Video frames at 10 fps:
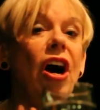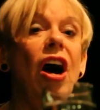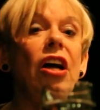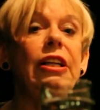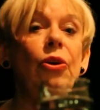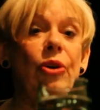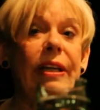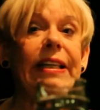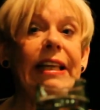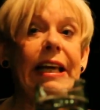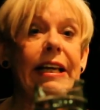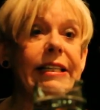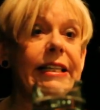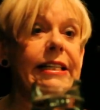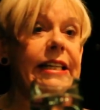hard look at
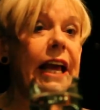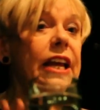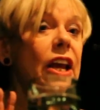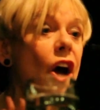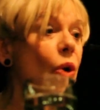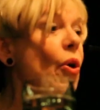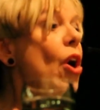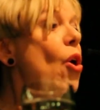things and say, no,